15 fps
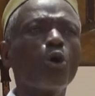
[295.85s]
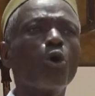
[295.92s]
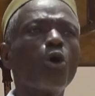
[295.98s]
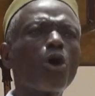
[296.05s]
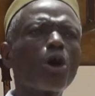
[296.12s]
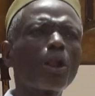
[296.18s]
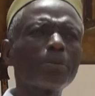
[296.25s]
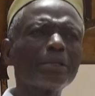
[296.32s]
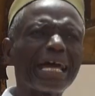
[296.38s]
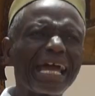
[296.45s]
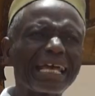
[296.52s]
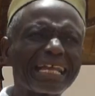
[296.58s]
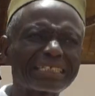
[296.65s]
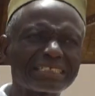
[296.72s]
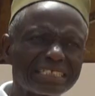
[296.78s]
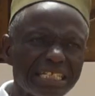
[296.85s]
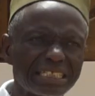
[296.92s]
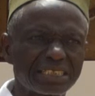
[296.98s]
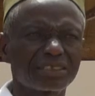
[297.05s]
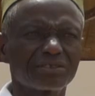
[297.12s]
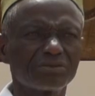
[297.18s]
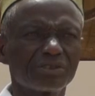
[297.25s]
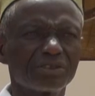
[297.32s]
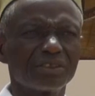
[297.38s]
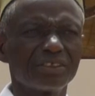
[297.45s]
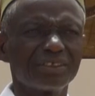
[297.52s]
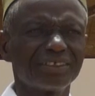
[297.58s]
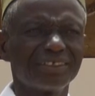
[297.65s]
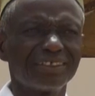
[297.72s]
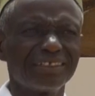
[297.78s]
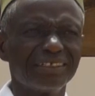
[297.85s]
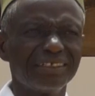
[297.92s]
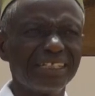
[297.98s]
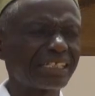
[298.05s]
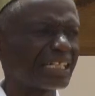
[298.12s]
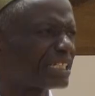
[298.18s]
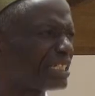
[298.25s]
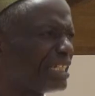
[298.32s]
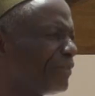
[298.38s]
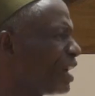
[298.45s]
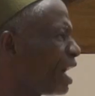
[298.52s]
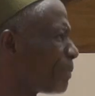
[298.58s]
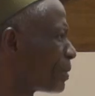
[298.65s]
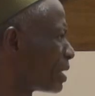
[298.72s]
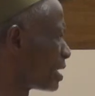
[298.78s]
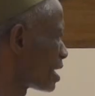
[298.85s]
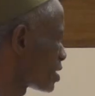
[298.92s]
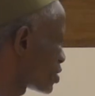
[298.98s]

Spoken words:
whole directorate. This has never happened in